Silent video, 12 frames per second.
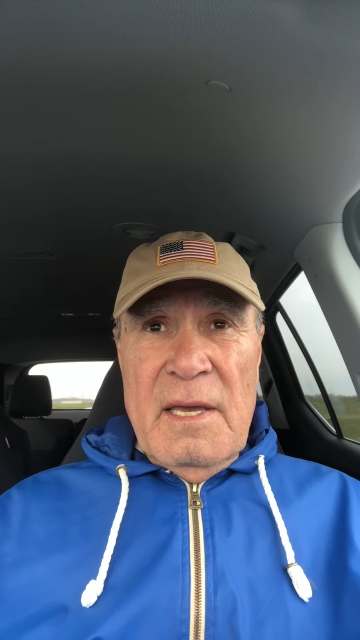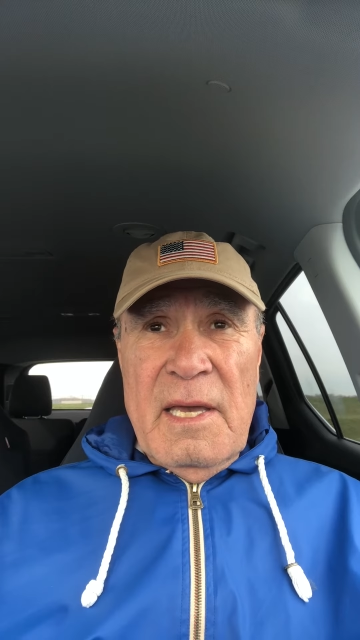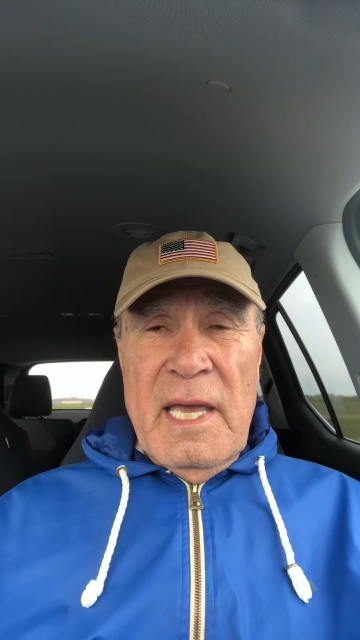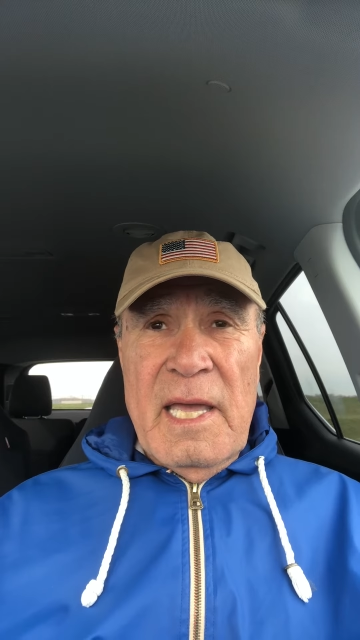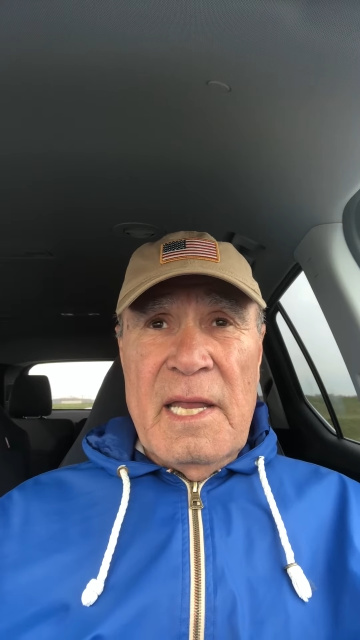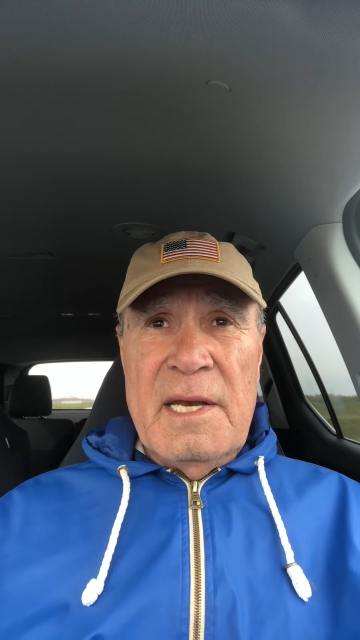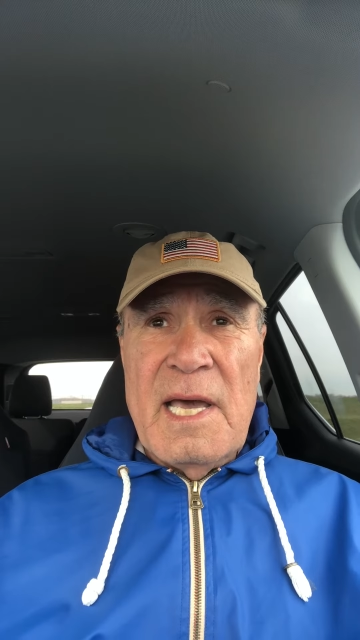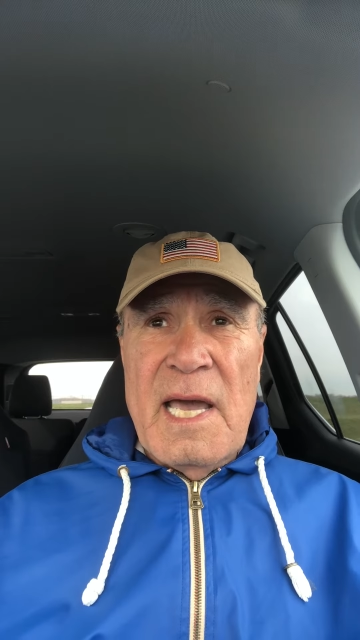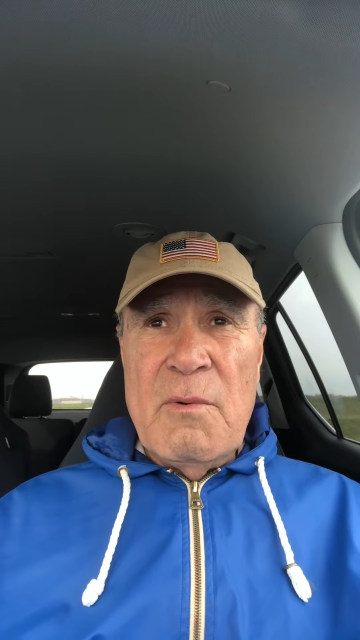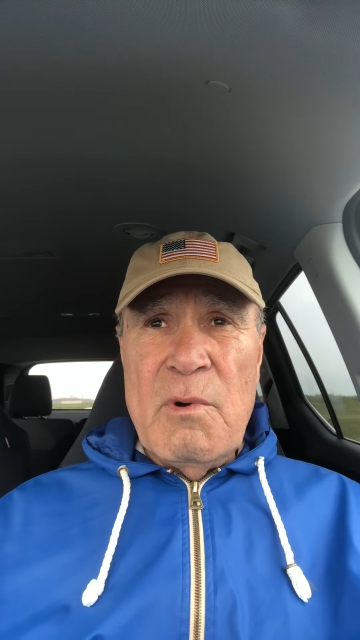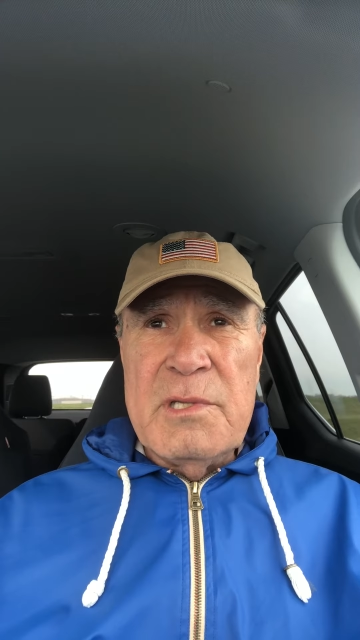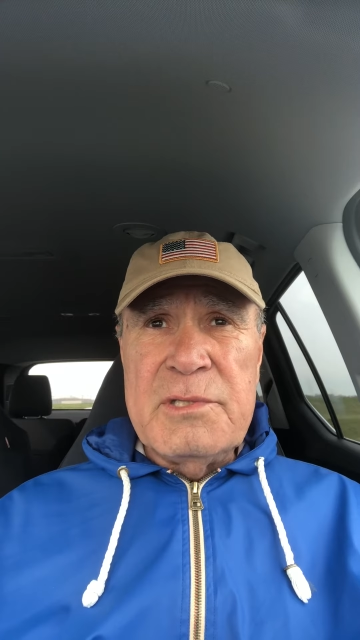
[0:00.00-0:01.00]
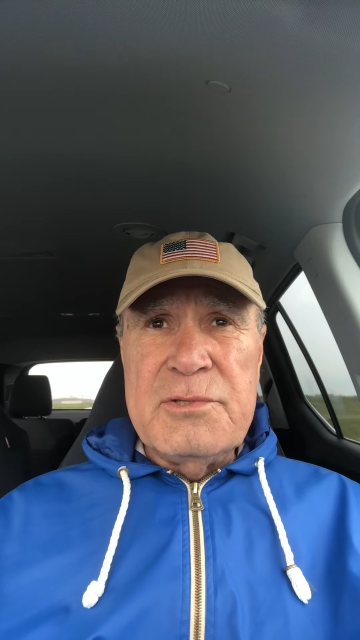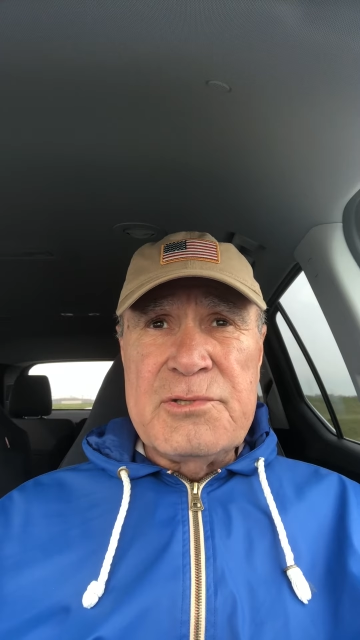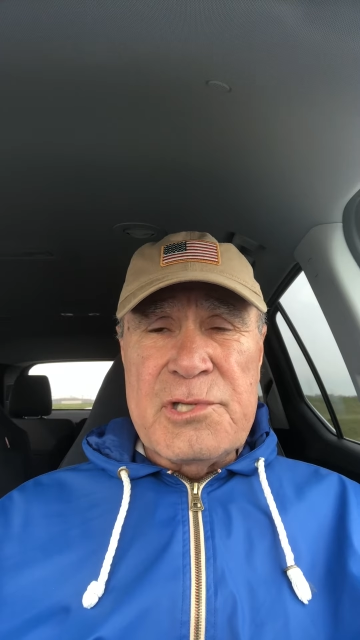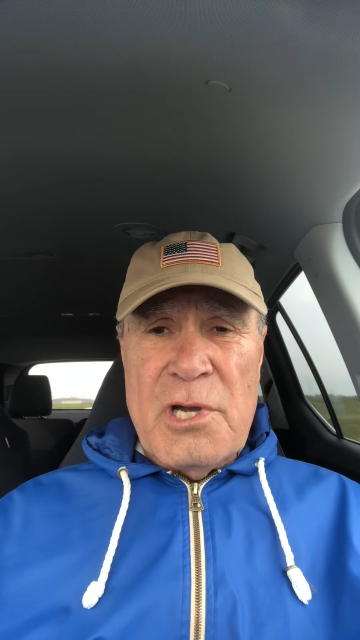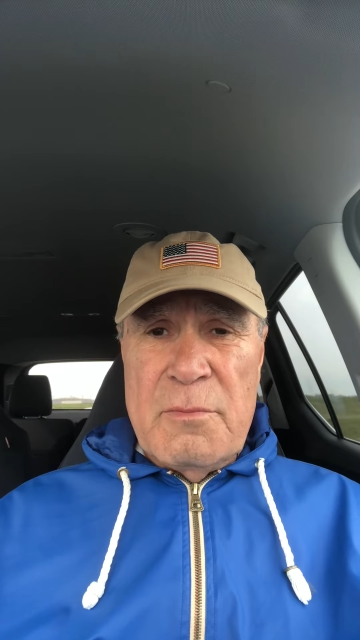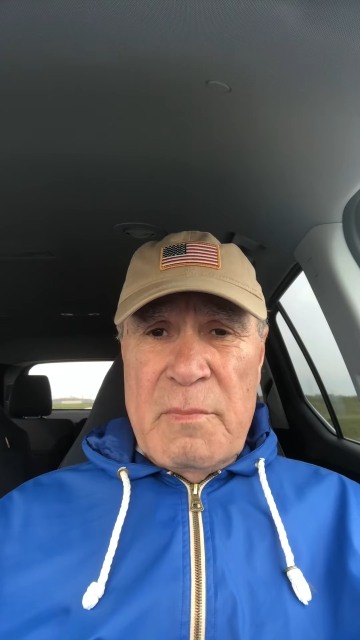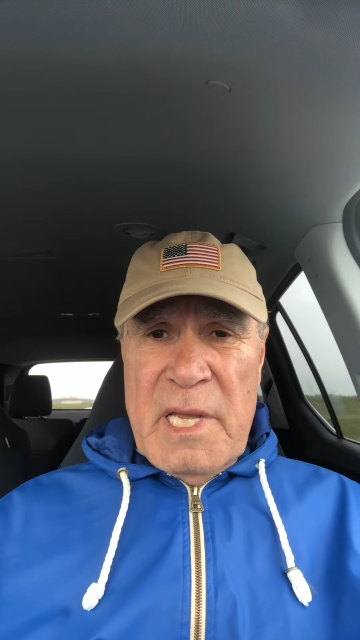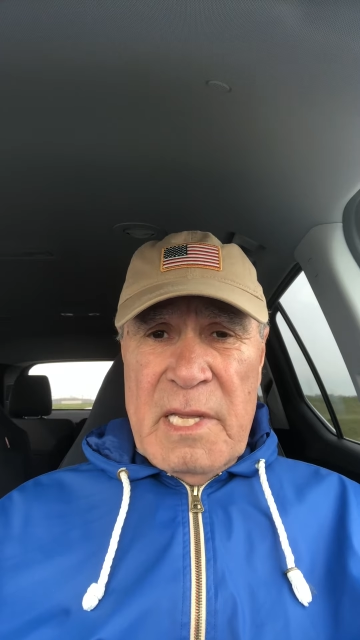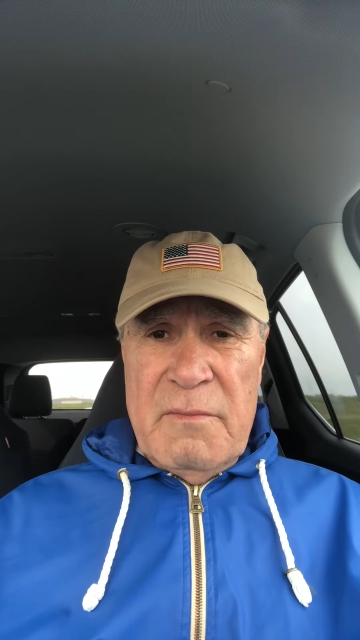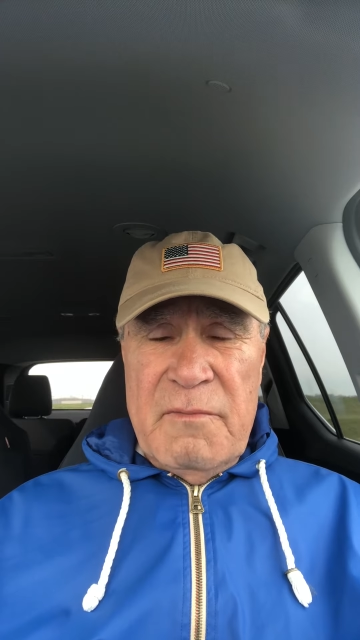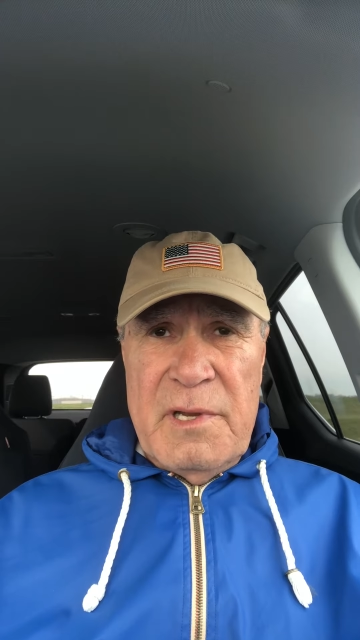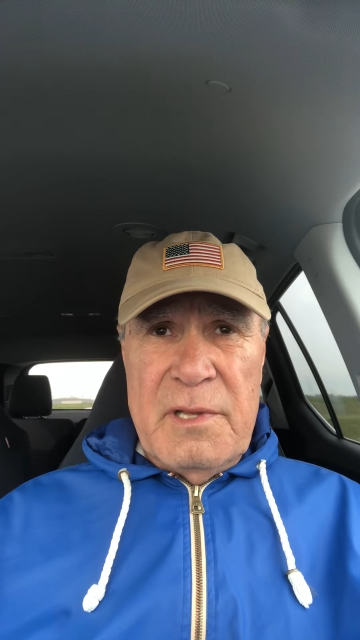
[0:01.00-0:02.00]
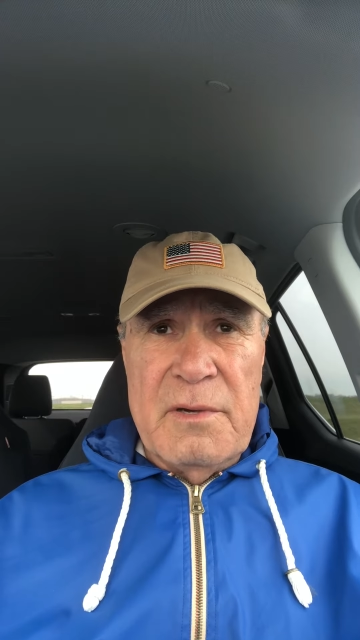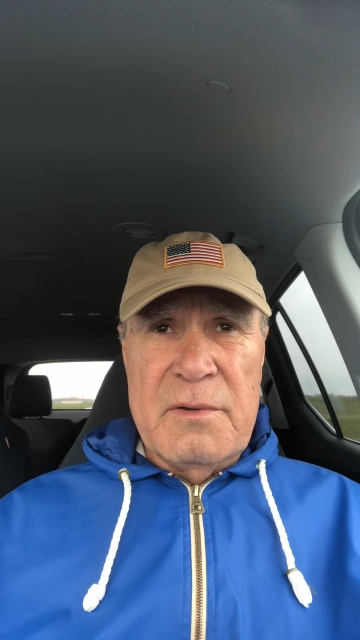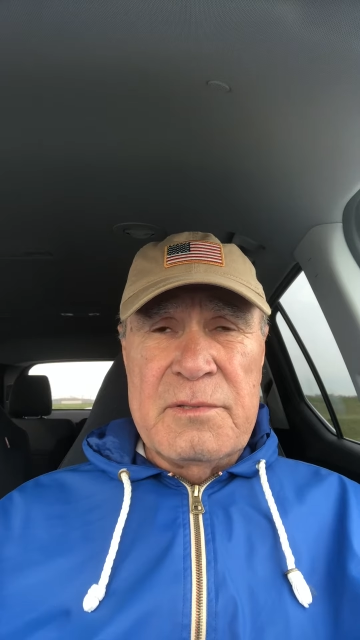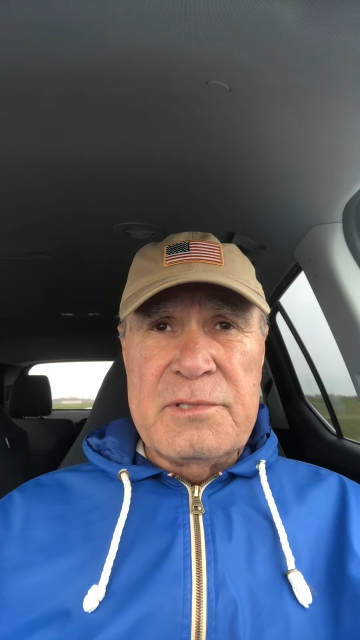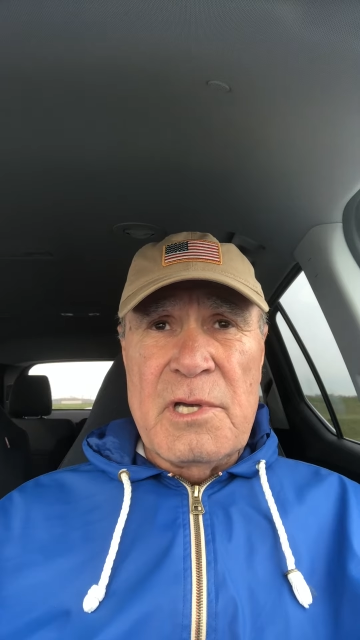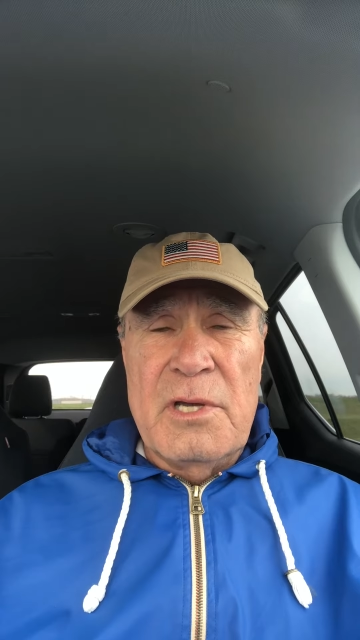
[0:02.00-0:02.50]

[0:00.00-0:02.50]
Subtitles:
And I want to start making videos